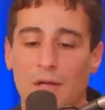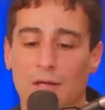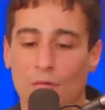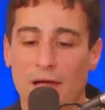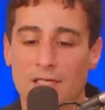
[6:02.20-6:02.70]

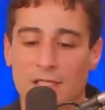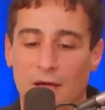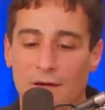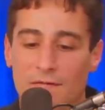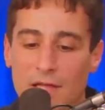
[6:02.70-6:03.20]
the rest
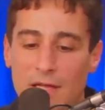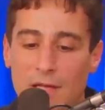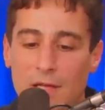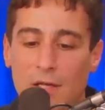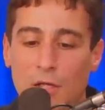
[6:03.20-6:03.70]
of the
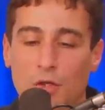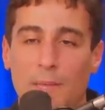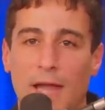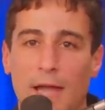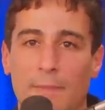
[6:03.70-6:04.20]

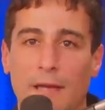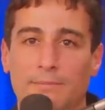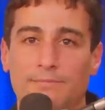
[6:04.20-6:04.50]
Trump campaign.